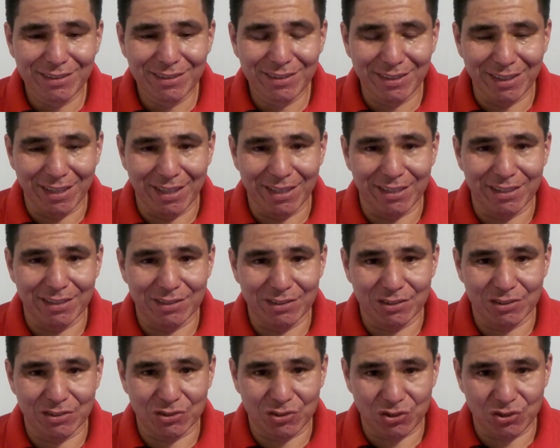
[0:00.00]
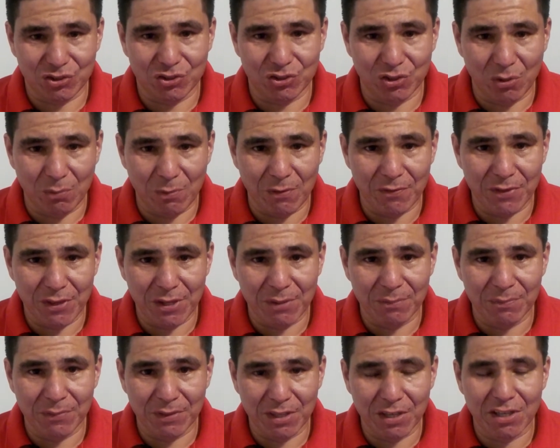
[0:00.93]
that some of
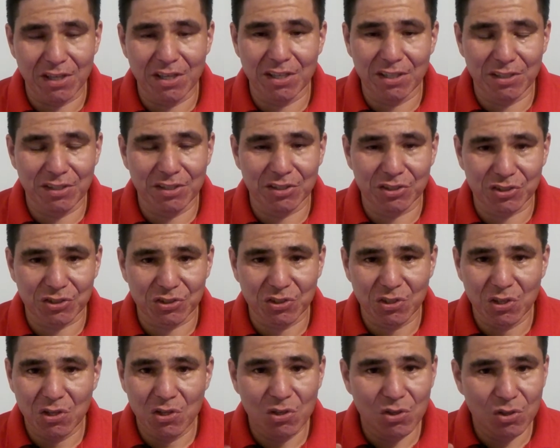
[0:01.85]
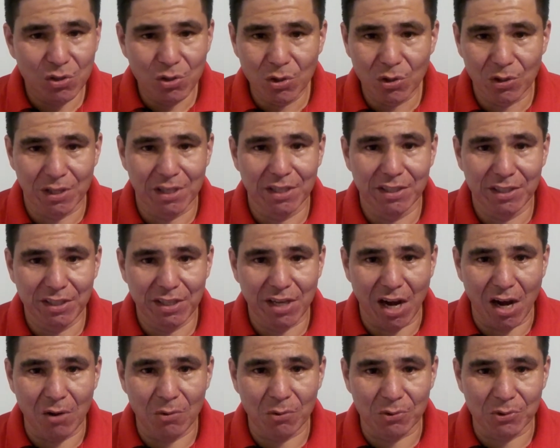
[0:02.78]
them that just look in the
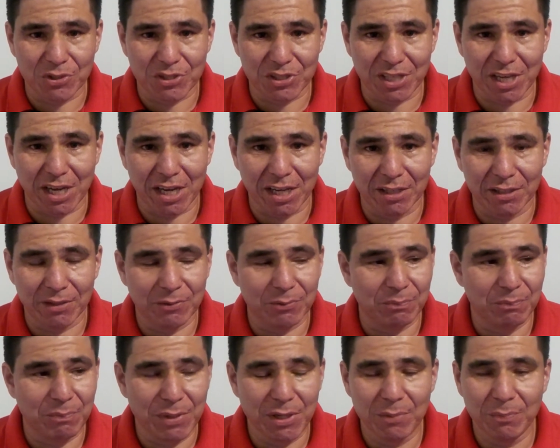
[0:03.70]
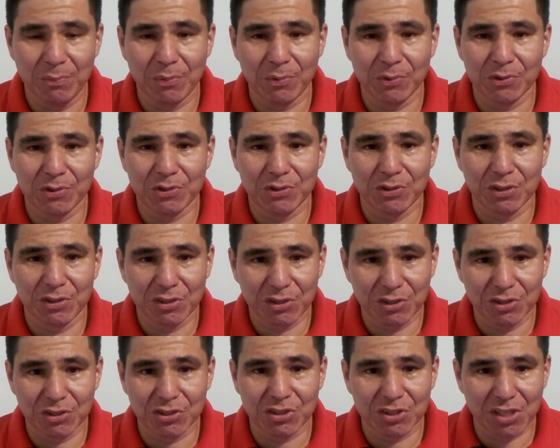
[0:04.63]
outer side, and people and
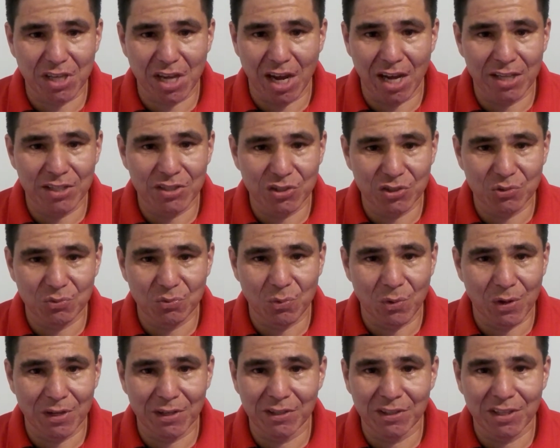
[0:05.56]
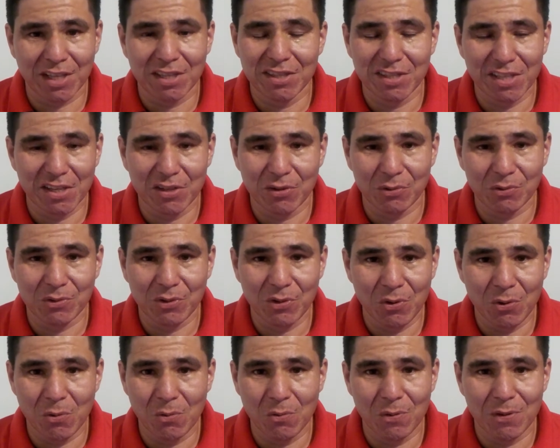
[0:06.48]
just guys just want it and they don't
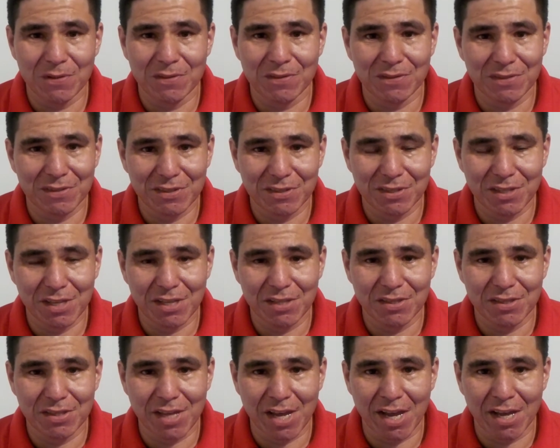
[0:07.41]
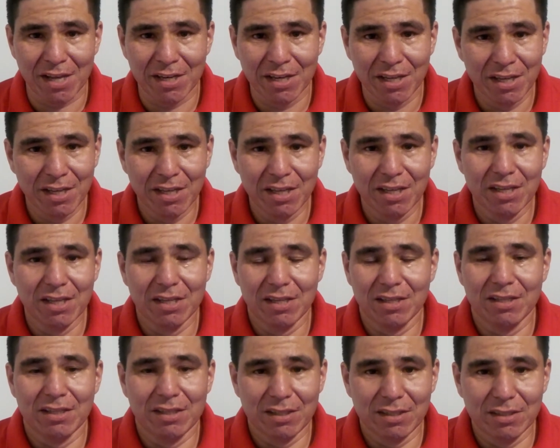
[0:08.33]
know, and that
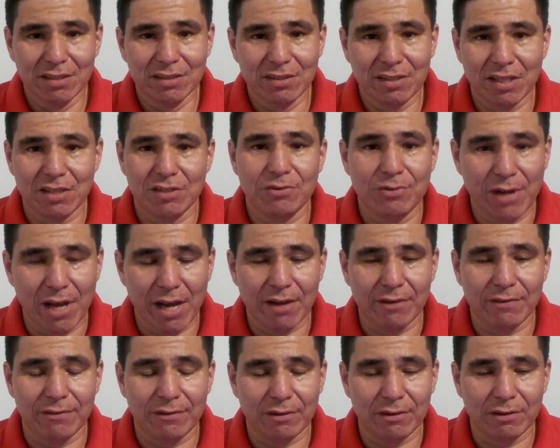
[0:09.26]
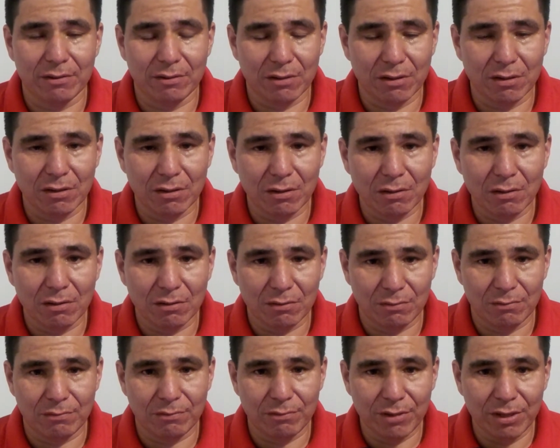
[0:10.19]
is that you have a
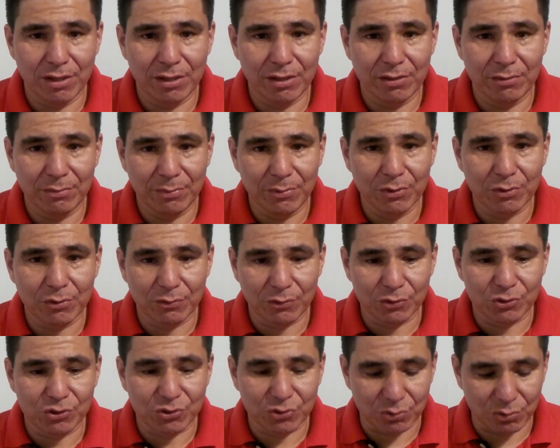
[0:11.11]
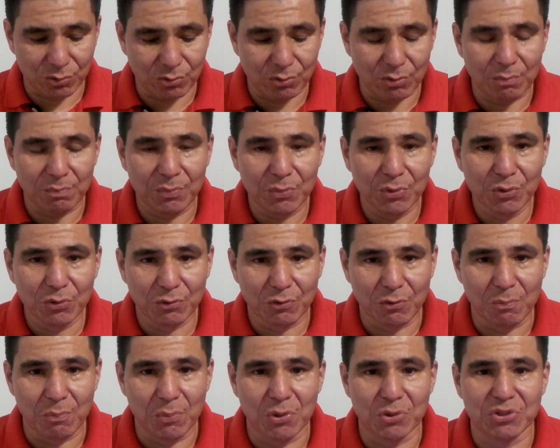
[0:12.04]
really beautiful soul,
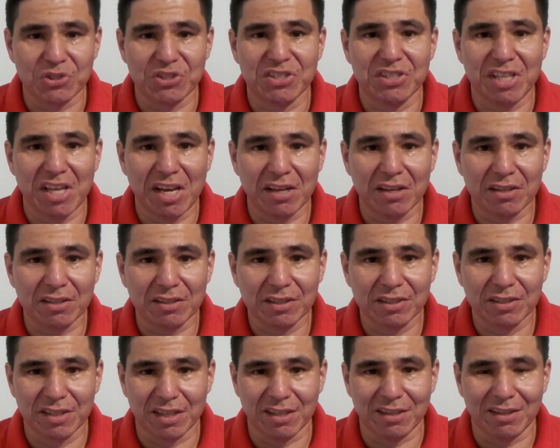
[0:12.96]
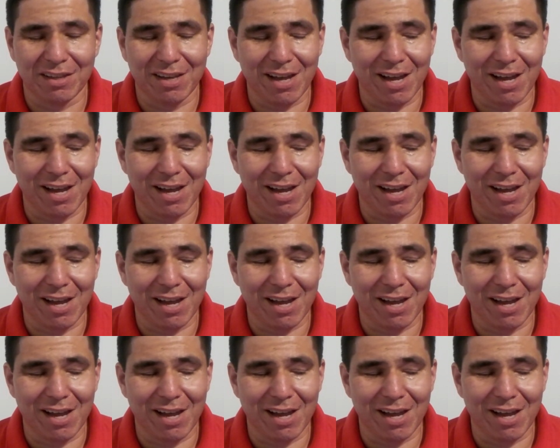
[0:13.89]
beautiful personality that